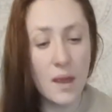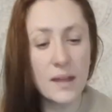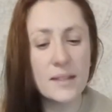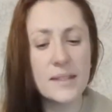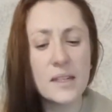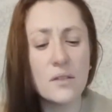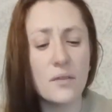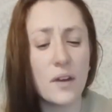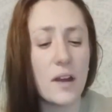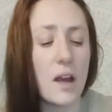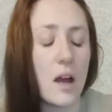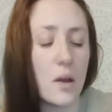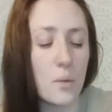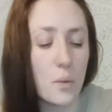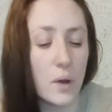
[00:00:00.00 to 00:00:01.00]
I can see you're a very
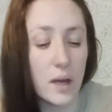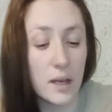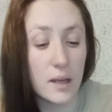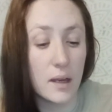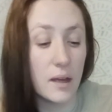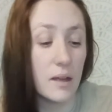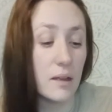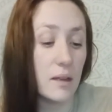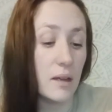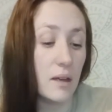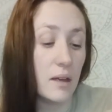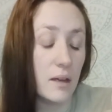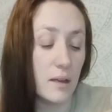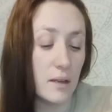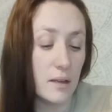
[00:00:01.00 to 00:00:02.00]
hard worker.
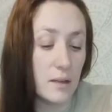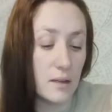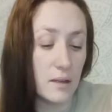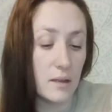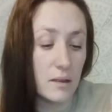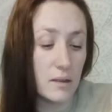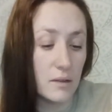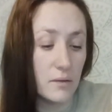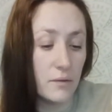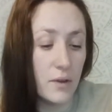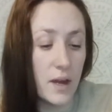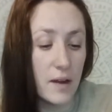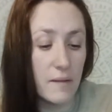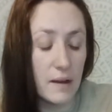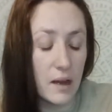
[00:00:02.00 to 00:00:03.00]

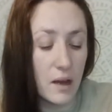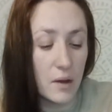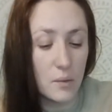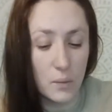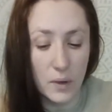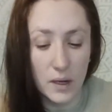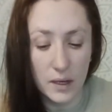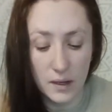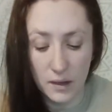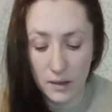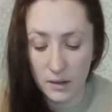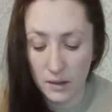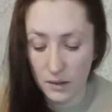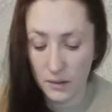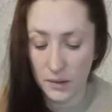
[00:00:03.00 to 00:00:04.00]
Very hard
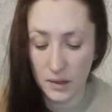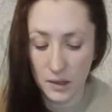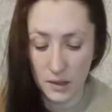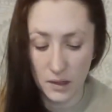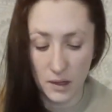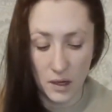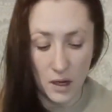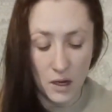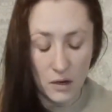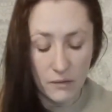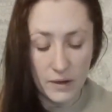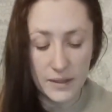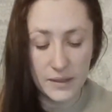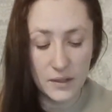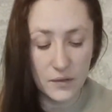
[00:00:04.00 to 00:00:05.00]
worker.
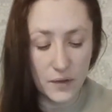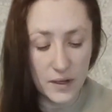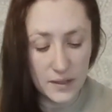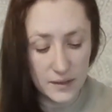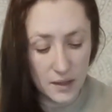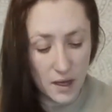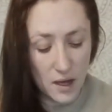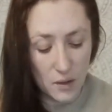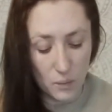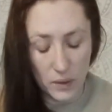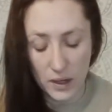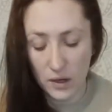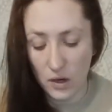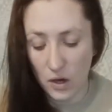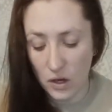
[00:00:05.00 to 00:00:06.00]
Right, so the first card
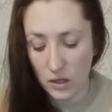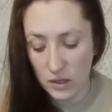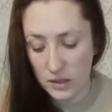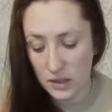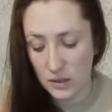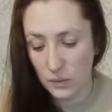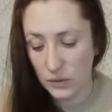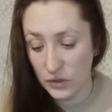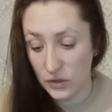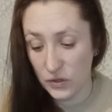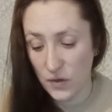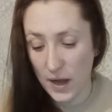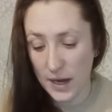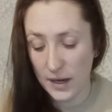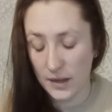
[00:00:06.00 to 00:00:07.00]
we got was
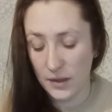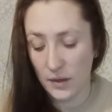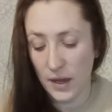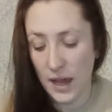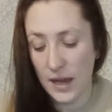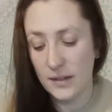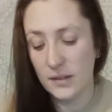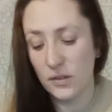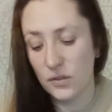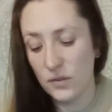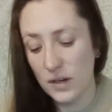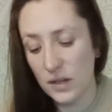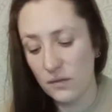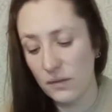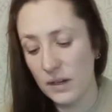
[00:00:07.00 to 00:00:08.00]
strength, okay? So
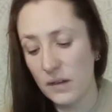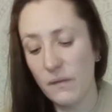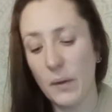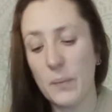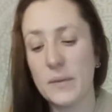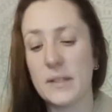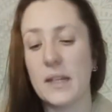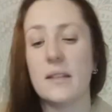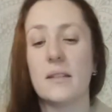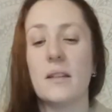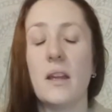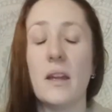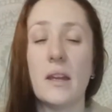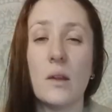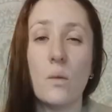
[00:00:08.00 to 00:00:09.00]
strength really represents
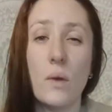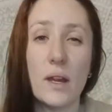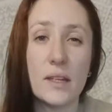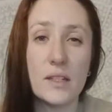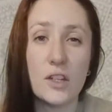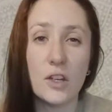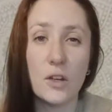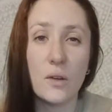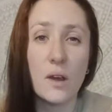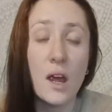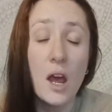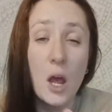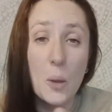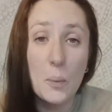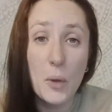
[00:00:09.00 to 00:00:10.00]
learning where to
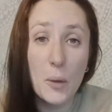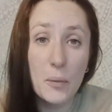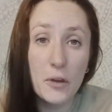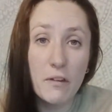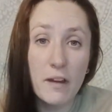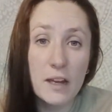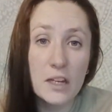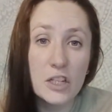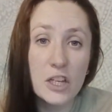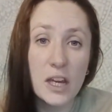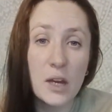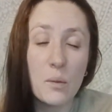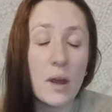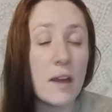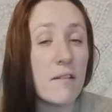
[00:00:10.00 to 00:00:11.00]
pop your
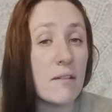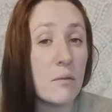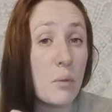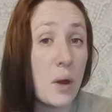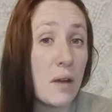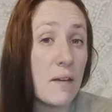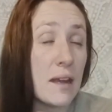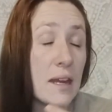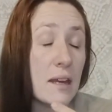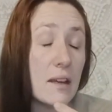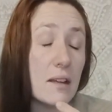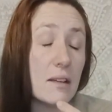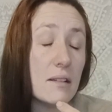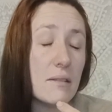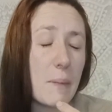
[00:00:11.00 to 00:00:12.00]
energy, where wearing